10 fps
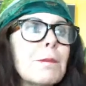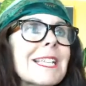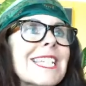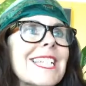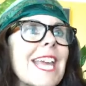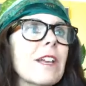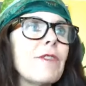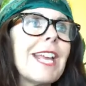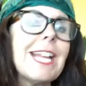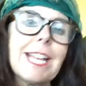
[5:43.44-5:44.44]
mistake
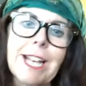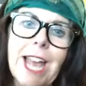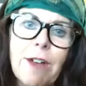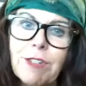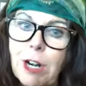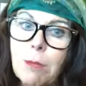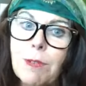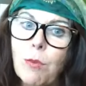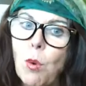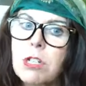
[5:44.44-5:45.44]
of eating a half an hour
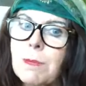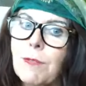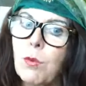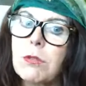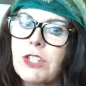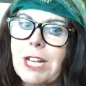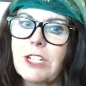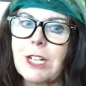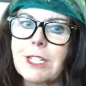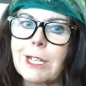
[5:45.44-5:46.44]
before, so my food's
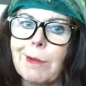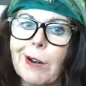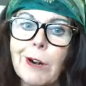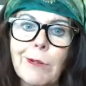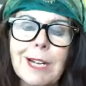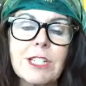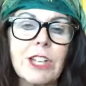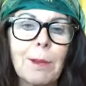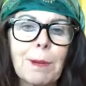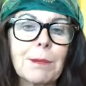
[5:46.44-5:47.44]
digesting, my heart
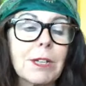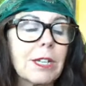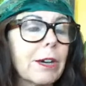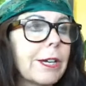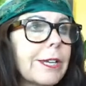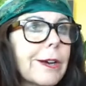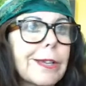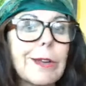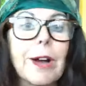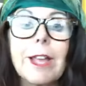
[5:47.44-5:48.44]
rate's up. I'm like, ay,
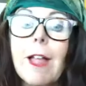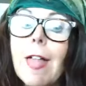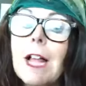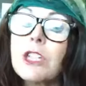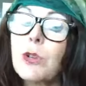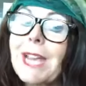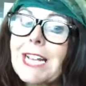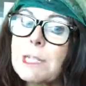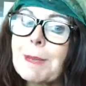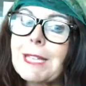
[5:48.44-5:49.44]
ay, ay. So he
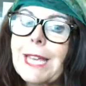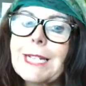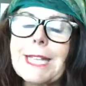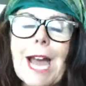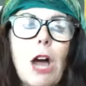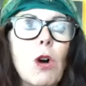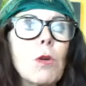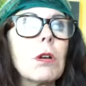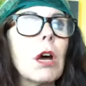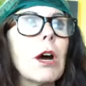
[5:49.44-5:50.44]
has me lay
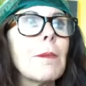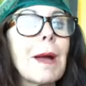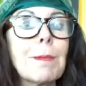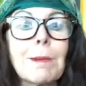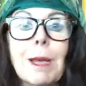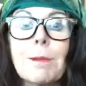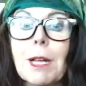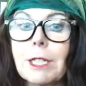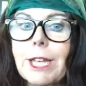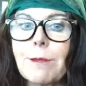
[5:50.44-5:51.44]
down. I'm on my
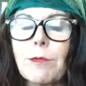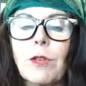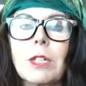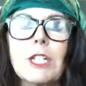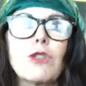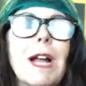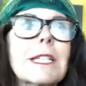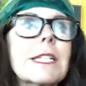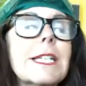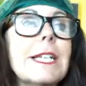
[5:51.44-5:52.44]
belly. I'm fully
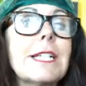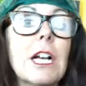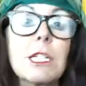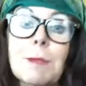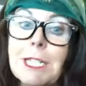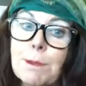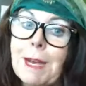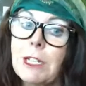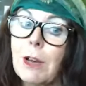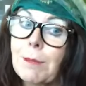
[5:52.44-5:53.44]
dressed, and he tells me to
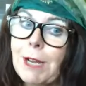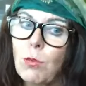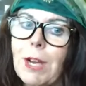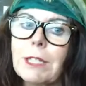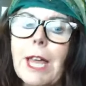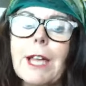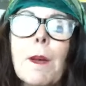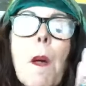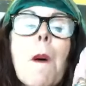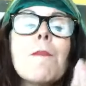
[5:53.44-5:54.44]
bend up my right leg.
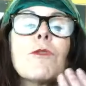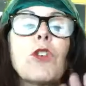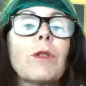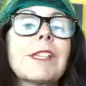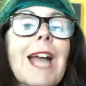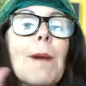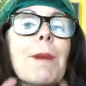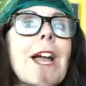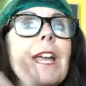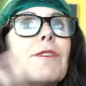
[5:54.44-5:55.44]
So he's got
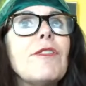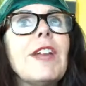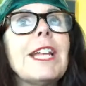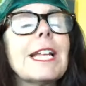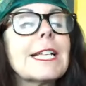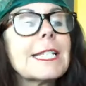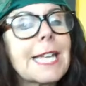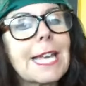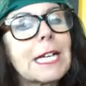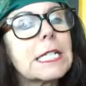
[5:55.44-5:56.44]
my feet in his
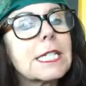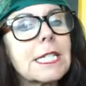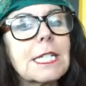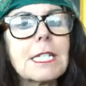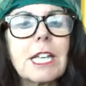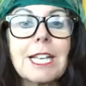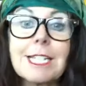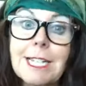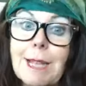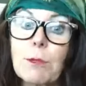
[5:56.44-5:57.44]
hands, and he
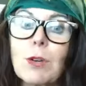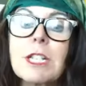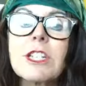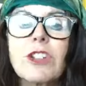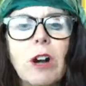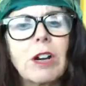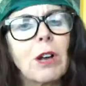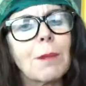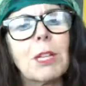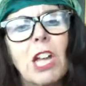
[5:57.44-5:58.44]
says, I'm going to start
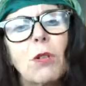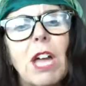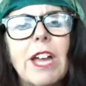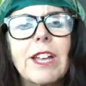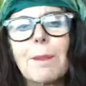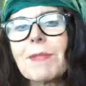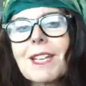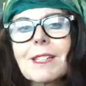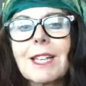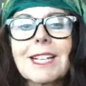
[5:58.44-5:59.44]
now. I'm like, okay. I'm
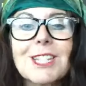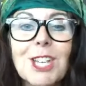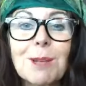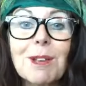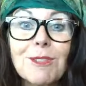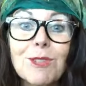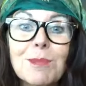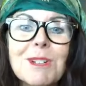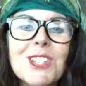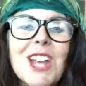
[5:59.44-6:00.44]
thinking it's going to be a
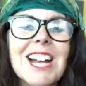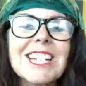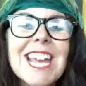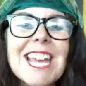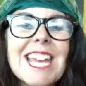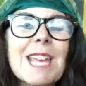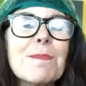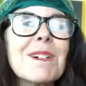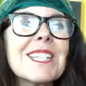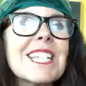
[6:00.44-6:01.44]
foot massage. He
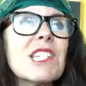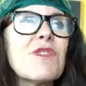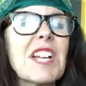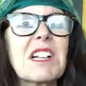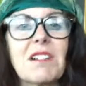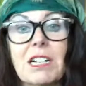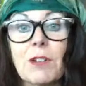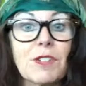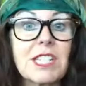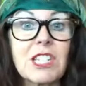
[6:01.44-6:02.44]
puts his finger, I don't
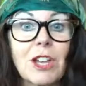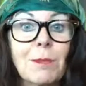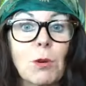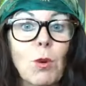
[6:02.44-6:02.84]
know if his thumb or